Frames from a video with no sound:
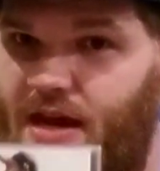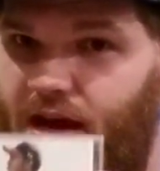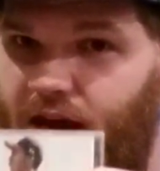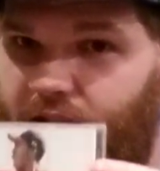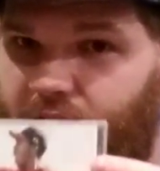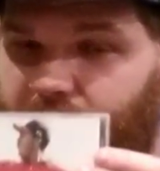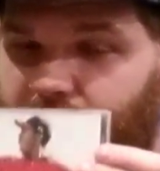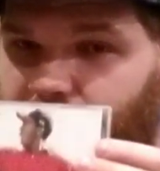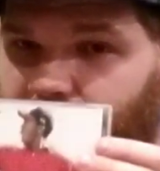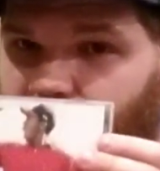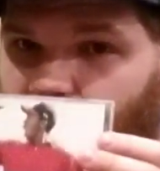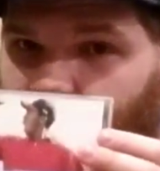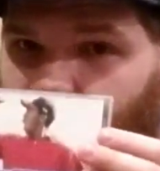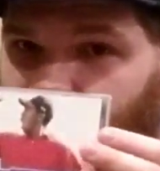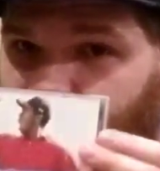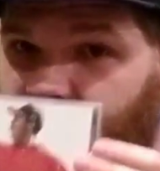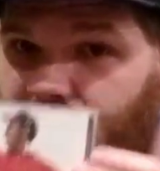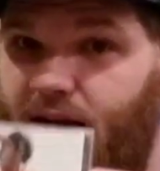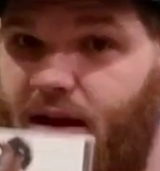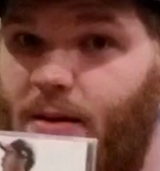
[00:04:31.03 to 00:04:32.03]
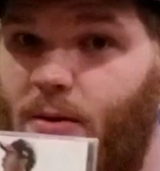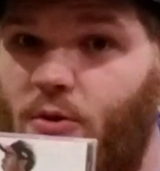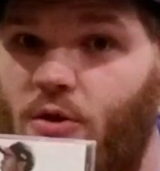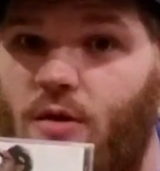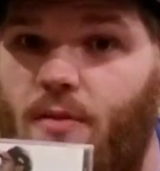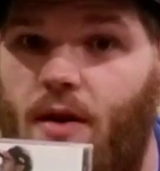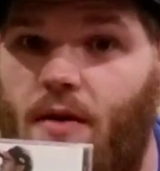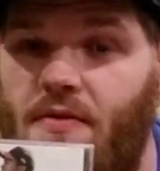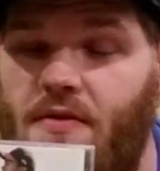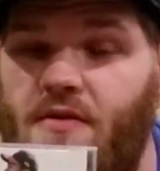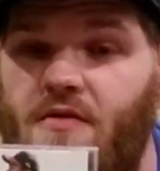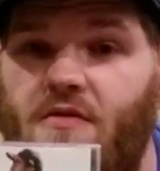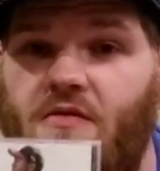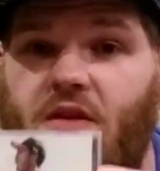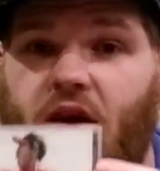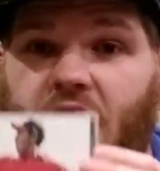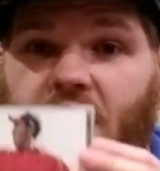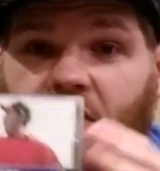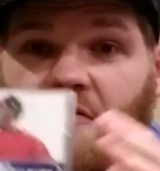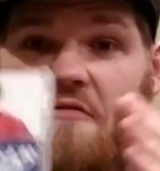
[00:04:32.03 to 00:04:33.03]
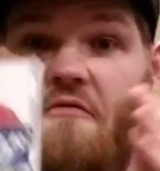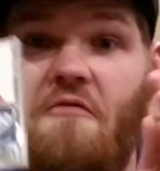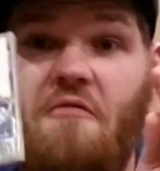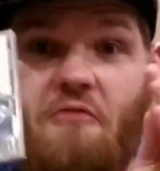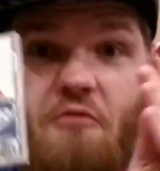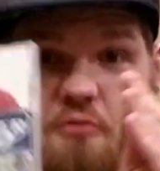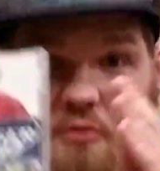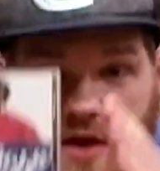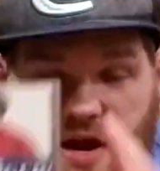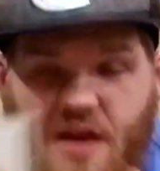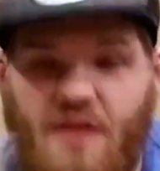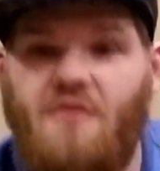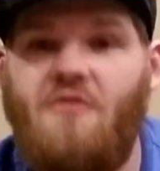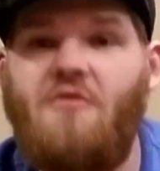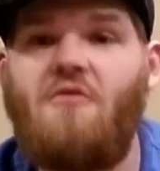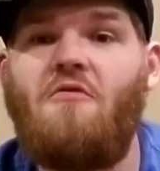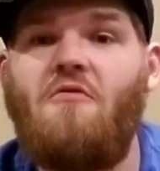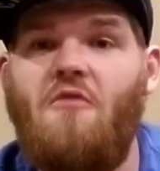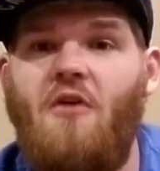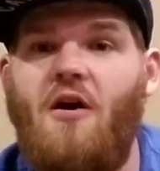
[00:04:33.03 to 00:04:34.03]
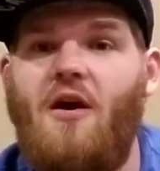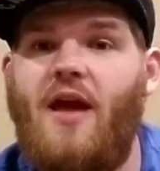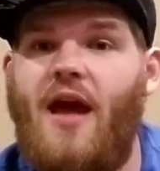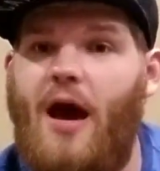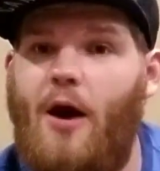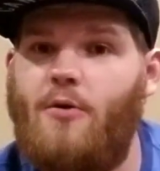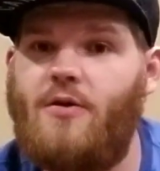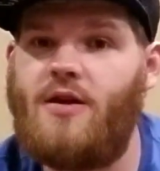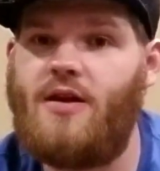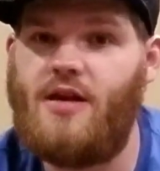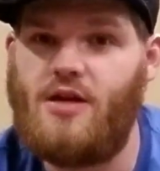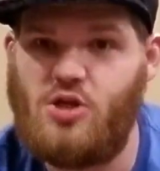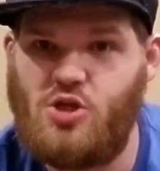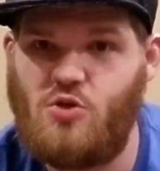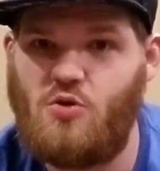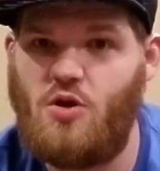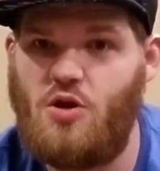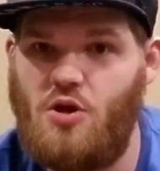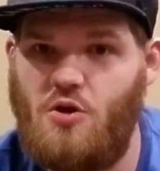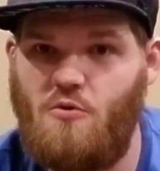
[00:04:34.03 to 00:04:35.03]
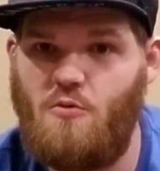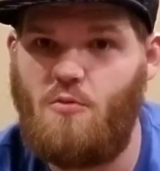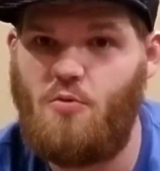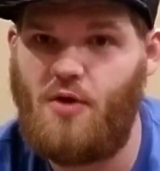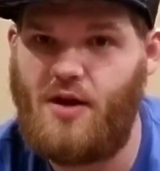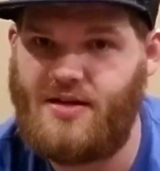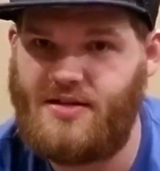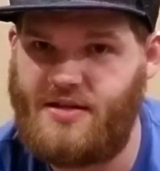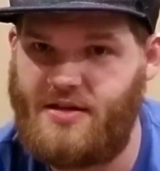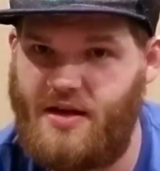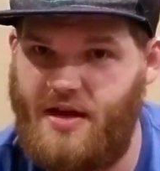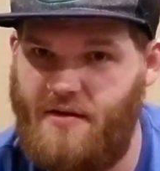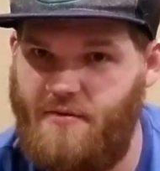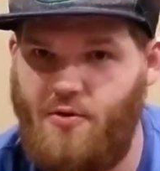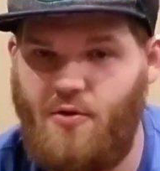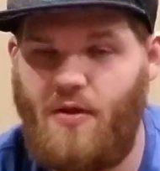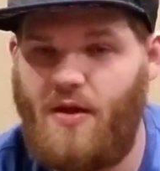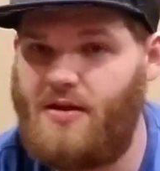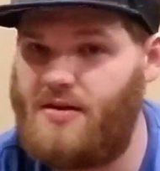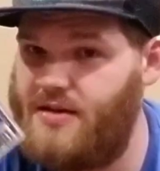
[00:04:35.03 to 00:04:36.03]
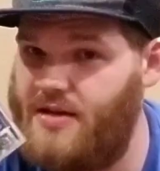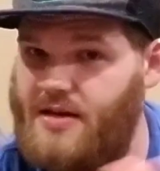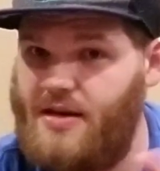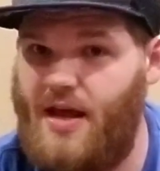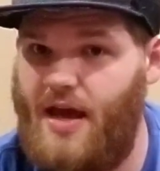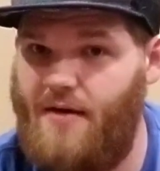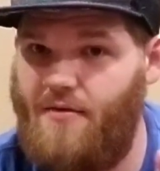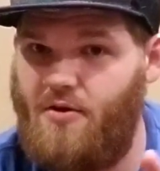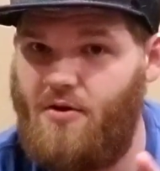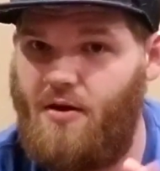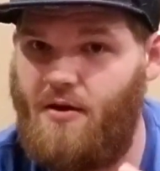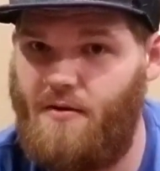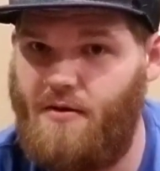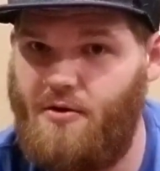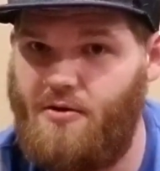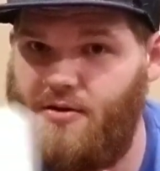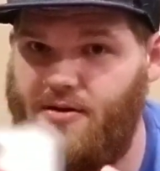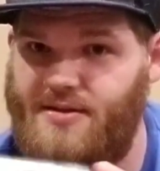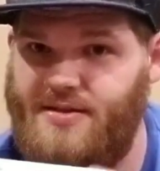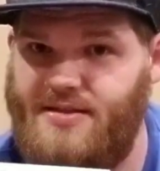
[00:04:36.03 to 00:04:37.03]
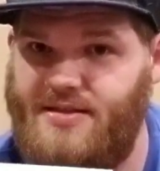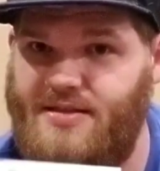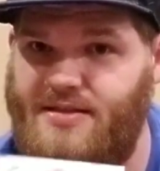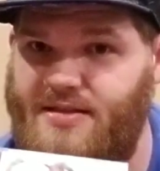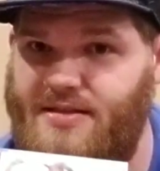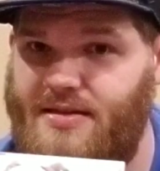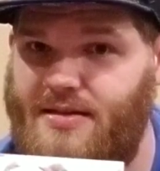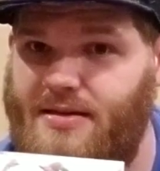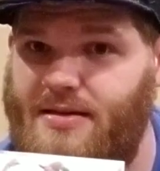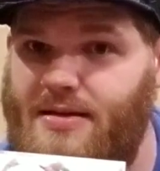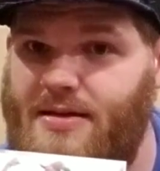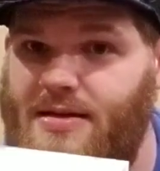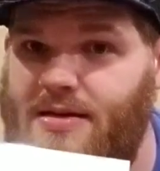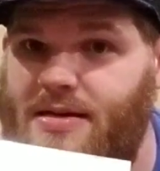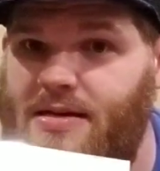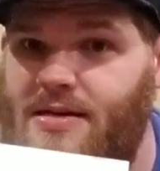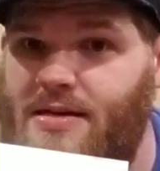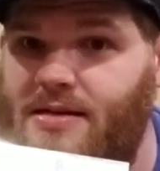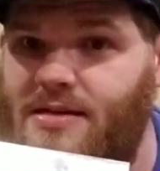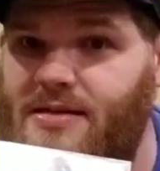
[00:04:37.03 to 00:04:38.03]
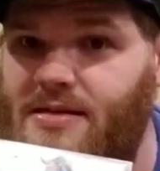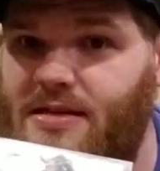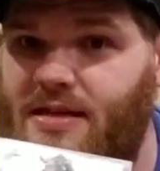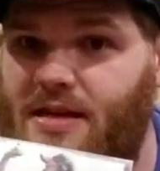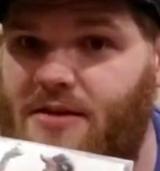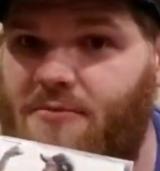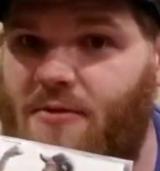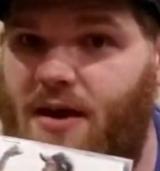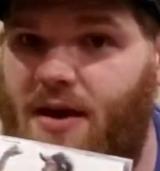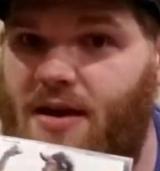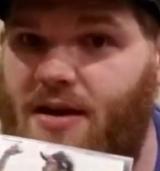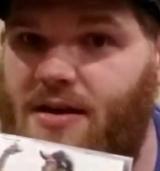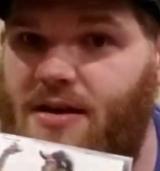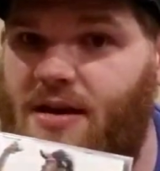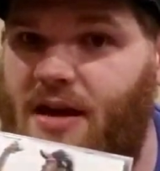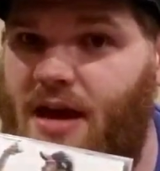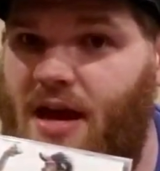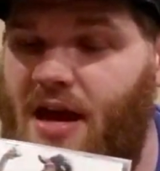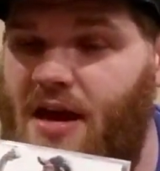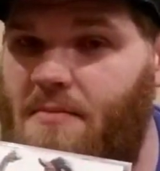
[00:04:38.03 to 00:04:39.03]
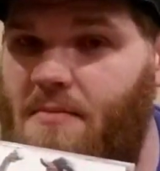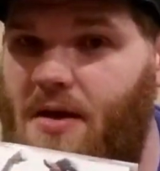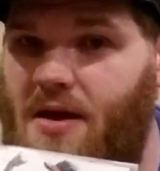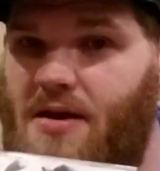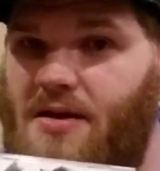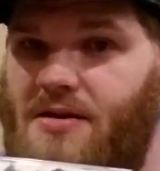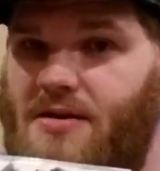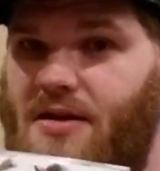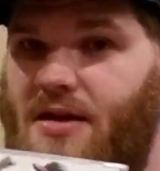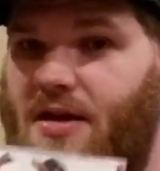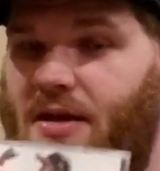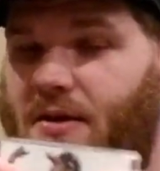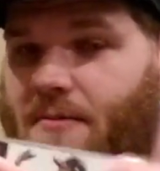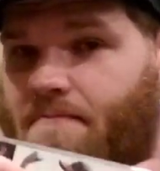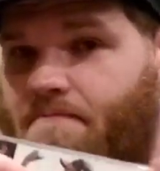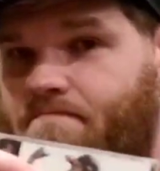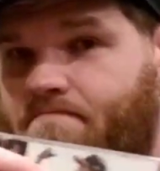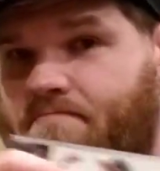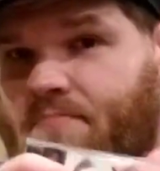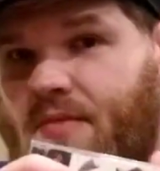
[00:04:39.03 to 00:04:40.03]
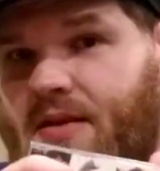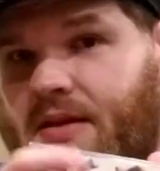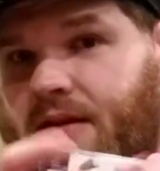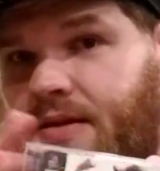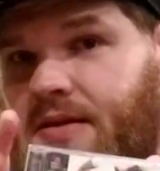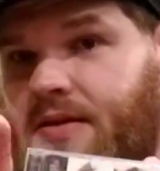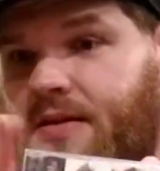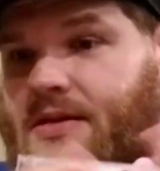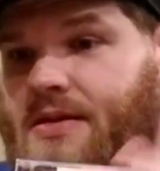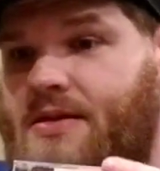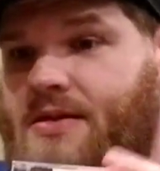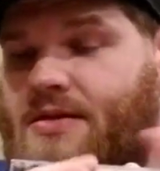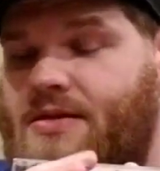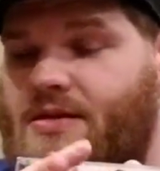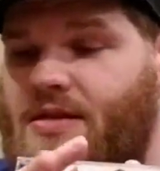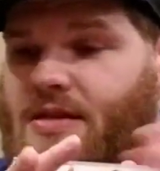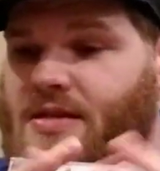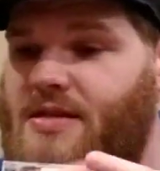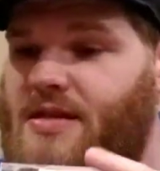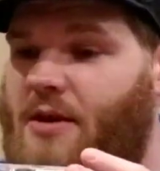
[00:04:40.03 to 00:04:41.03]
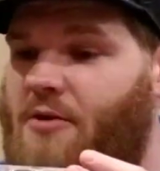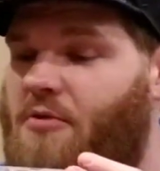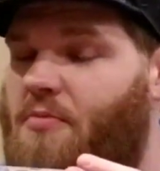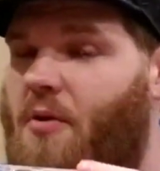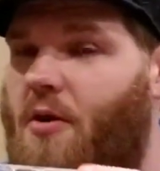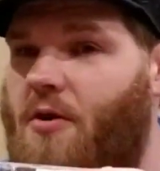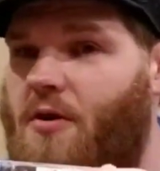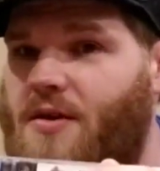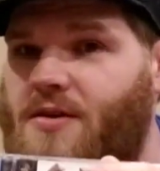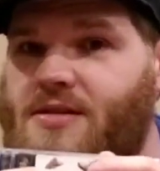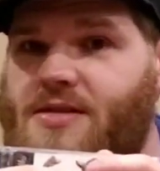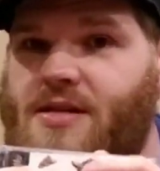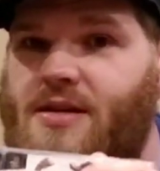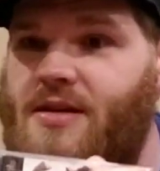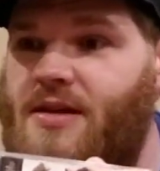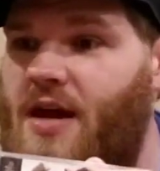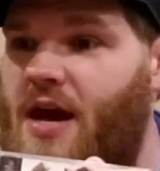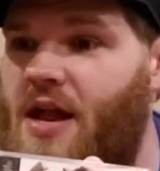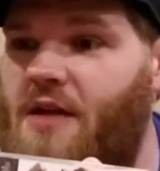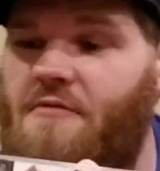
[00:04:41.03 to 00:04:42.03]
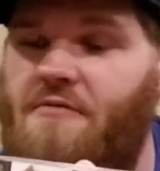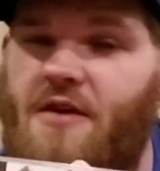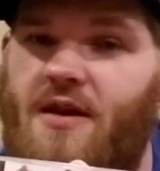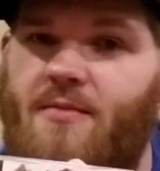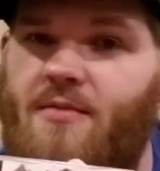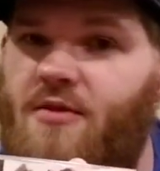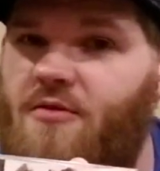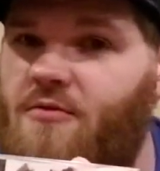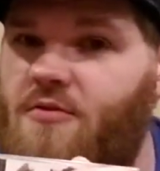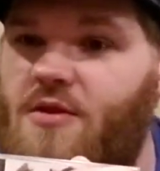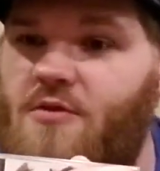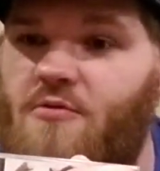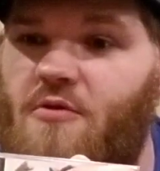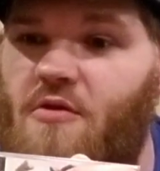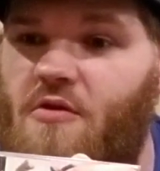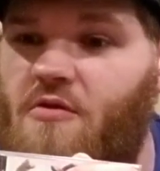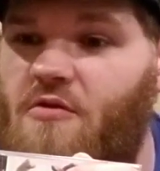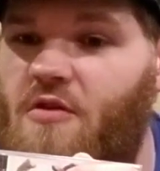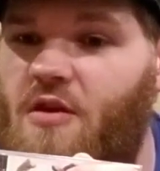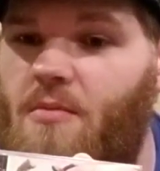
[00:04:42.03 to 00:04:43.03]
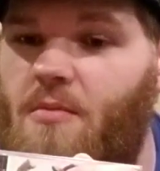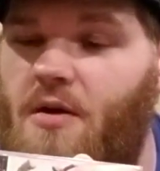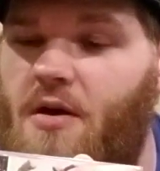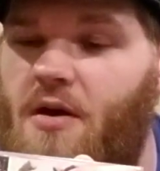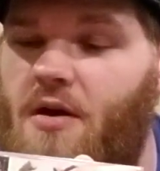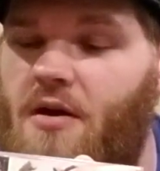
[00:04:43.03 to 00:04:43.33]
And when EA learned about this, they freaked the fuck out and issued a new pressing of it that didn't have it on there, because this is an E-rated game, and say South Park is kind of famous for using some